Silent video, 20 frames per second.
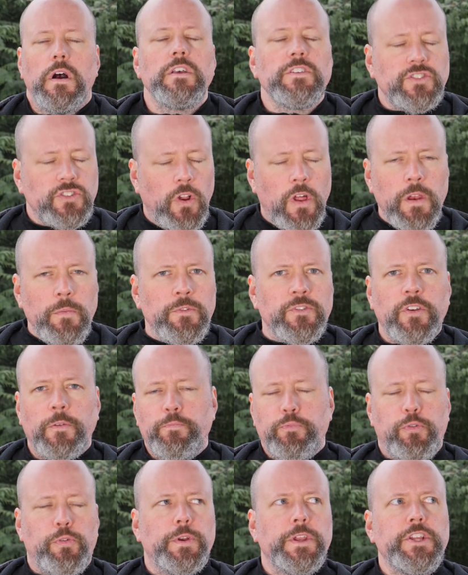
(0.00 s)
Astronomers are
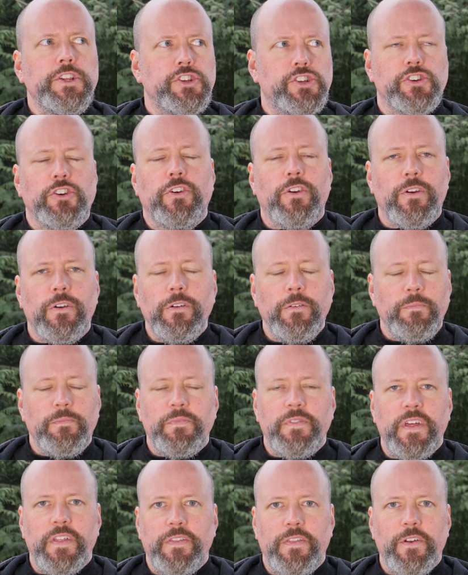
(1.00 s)
pretty sure
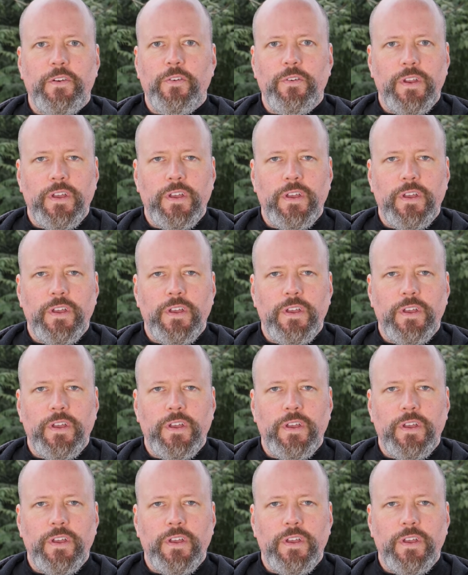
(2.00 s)
that there